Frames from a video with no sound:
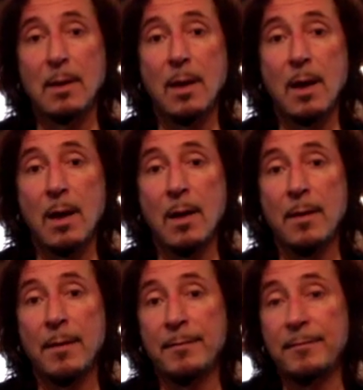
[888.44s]

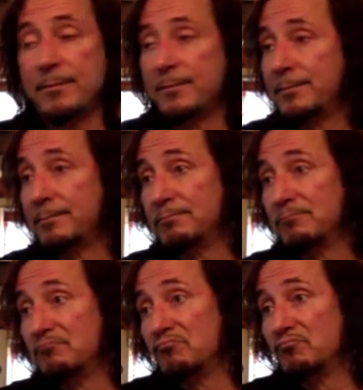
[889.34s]
of,
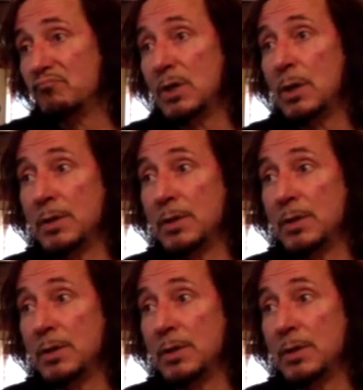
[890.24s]
you know,